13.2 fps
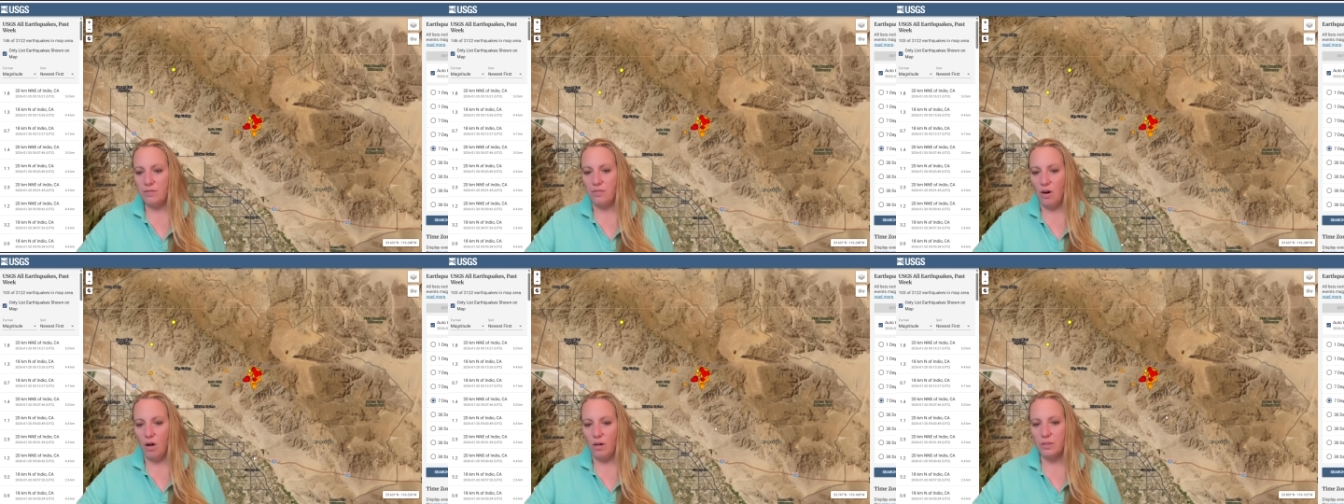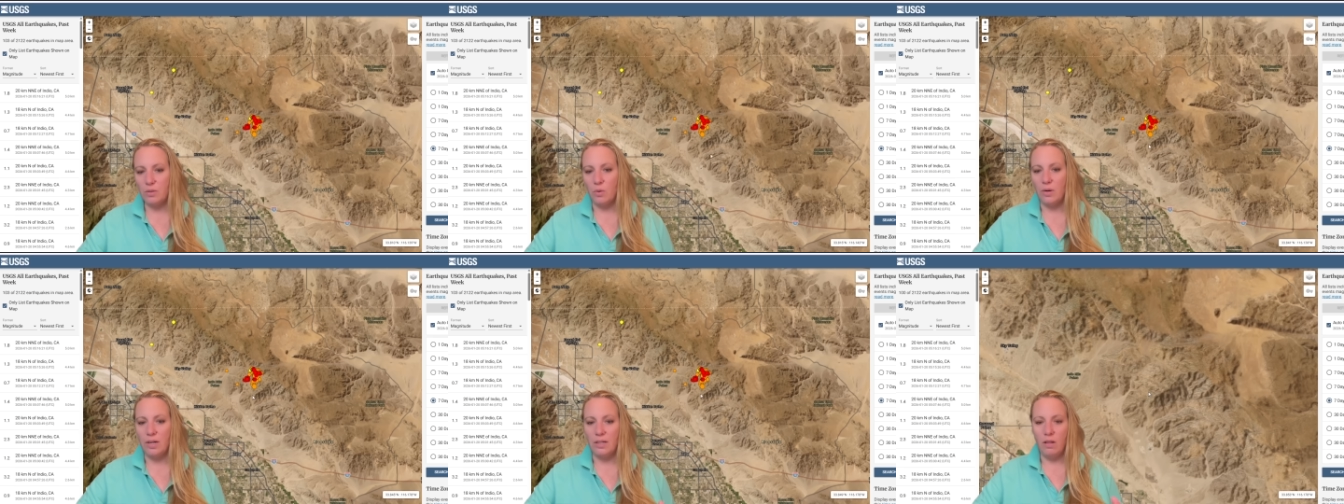fault
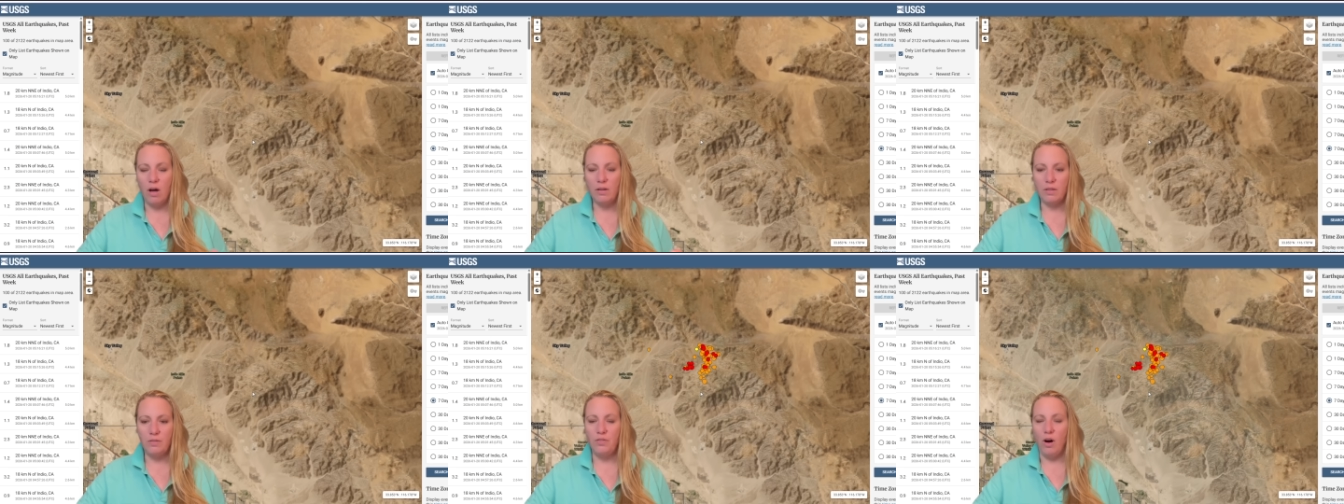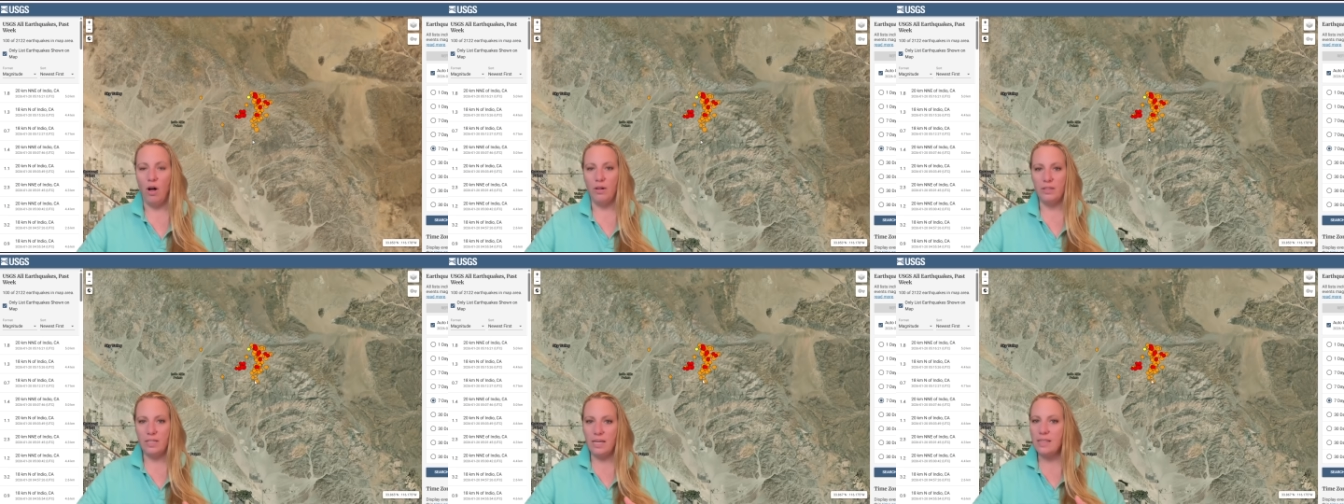or along the
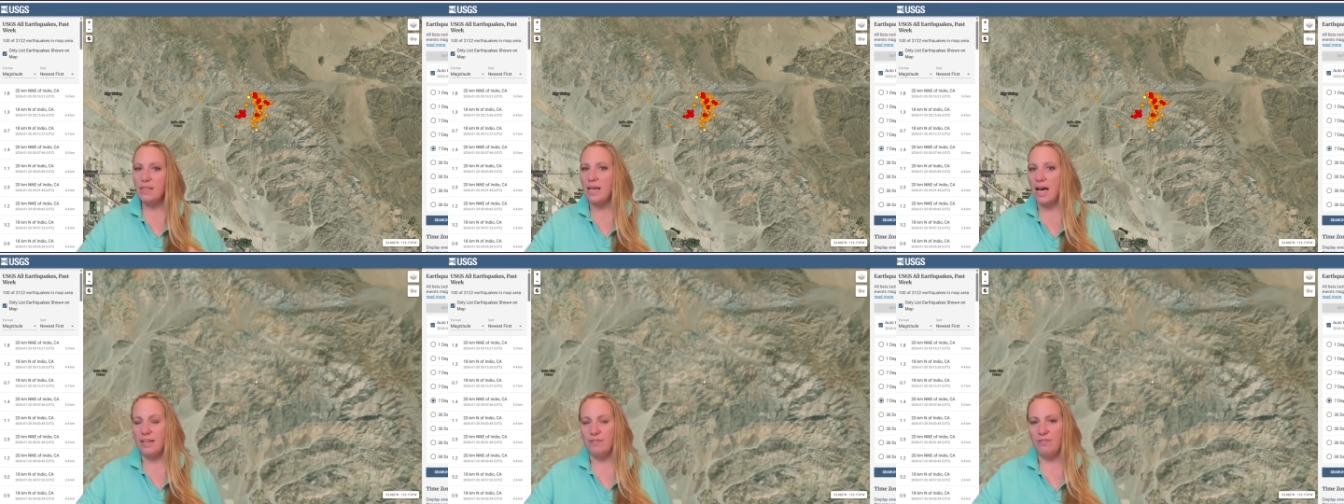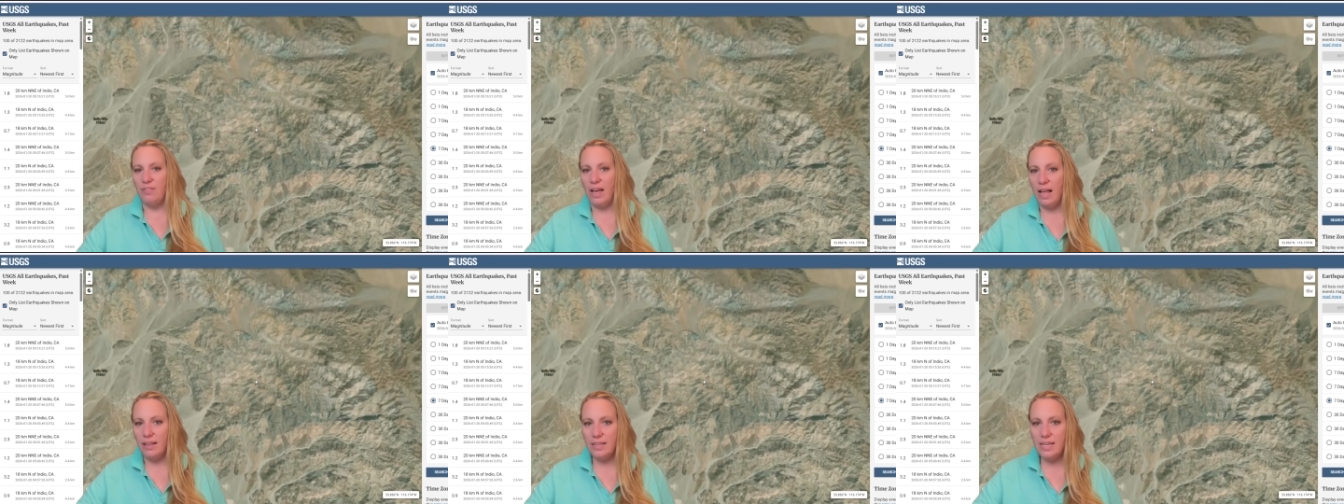fault in that
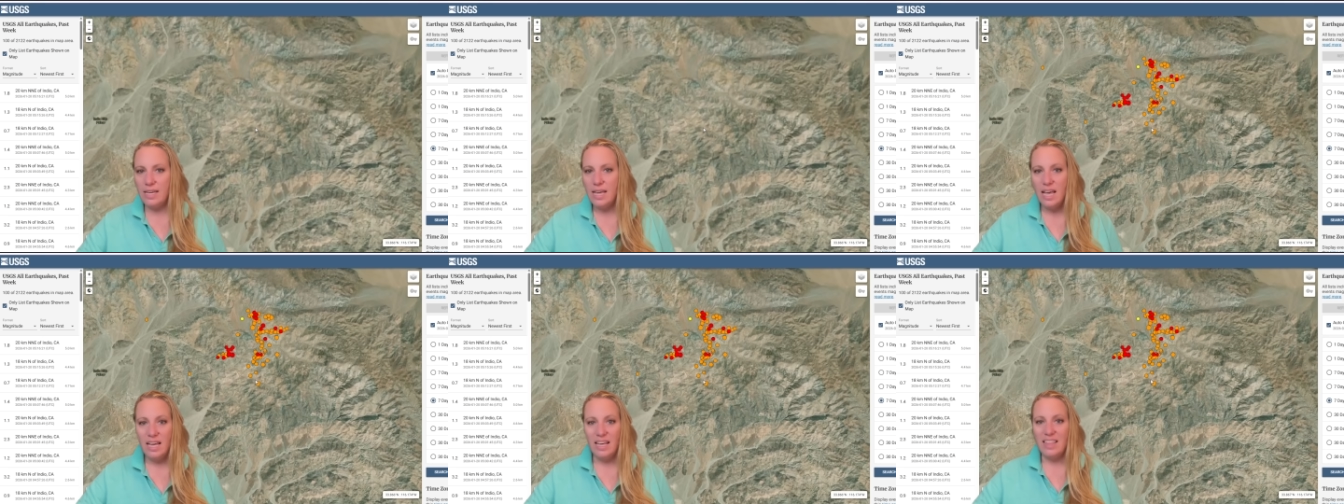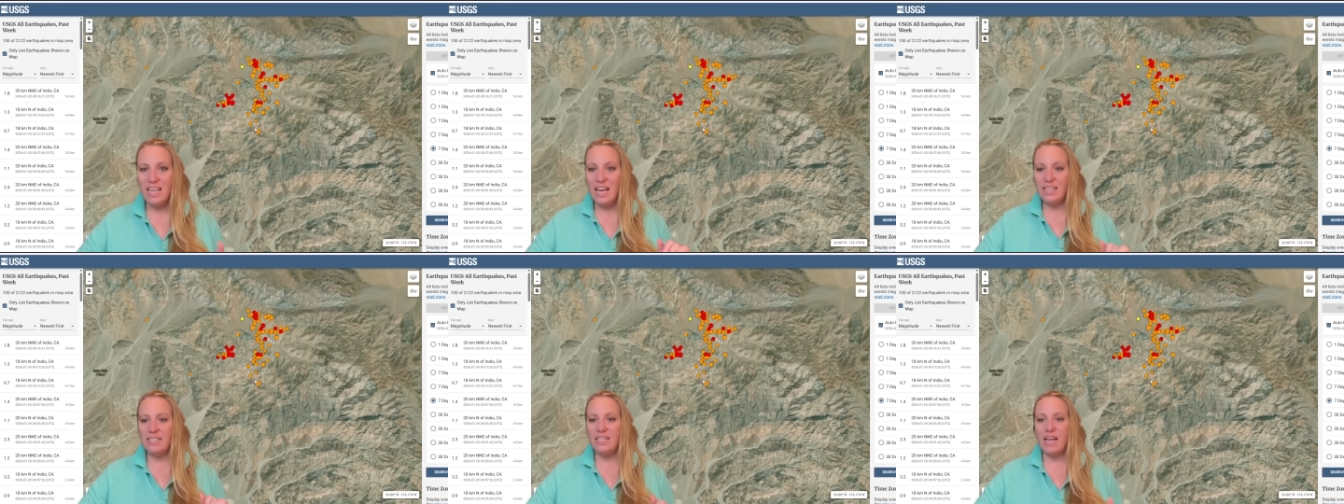valley. And
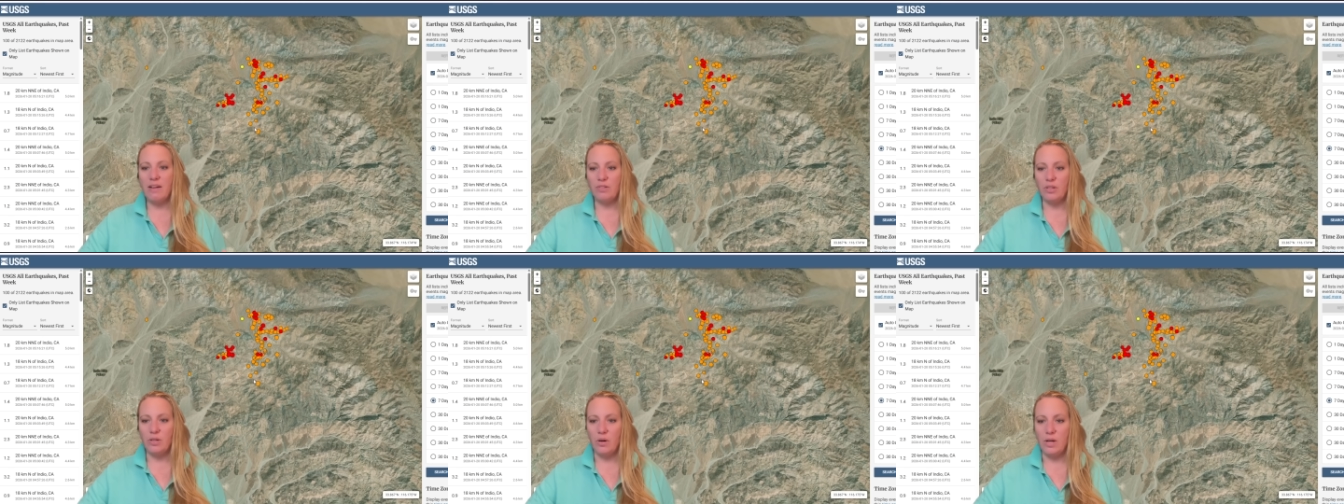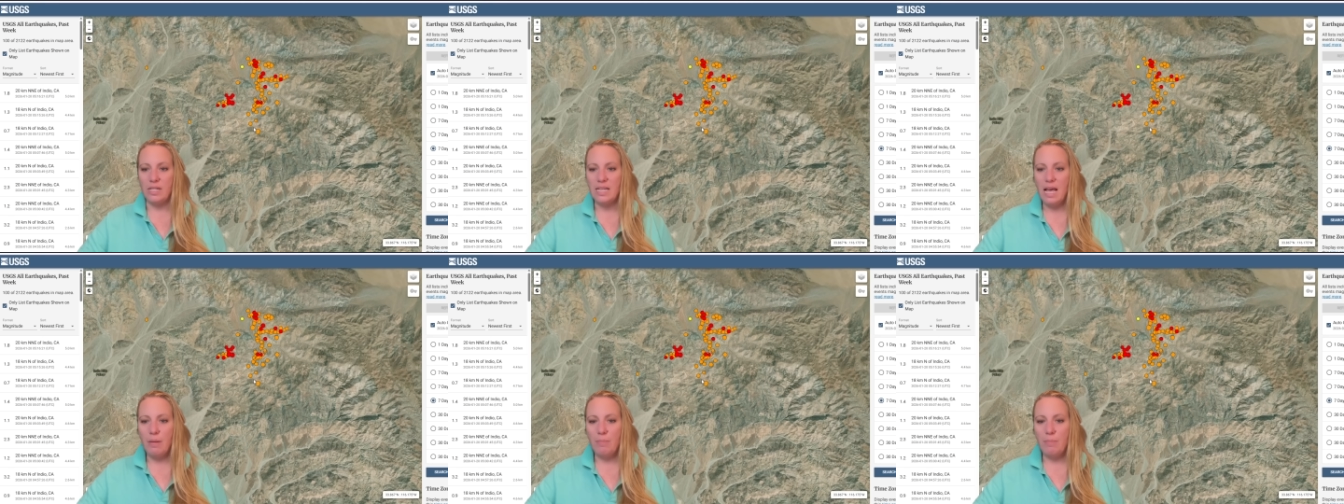that's never good.